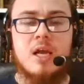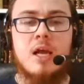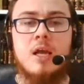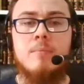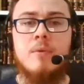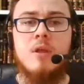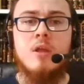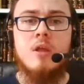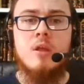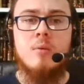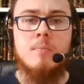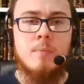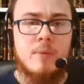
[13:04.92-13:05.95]
time,
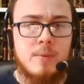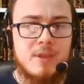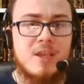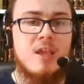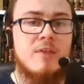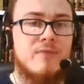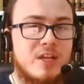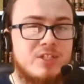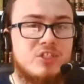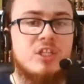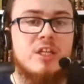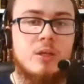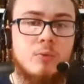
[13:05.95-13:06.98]
but maybe
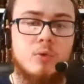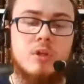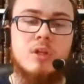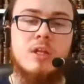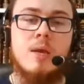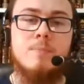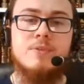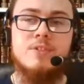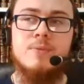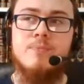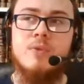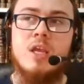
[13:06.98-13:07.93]
eventually it will collapse.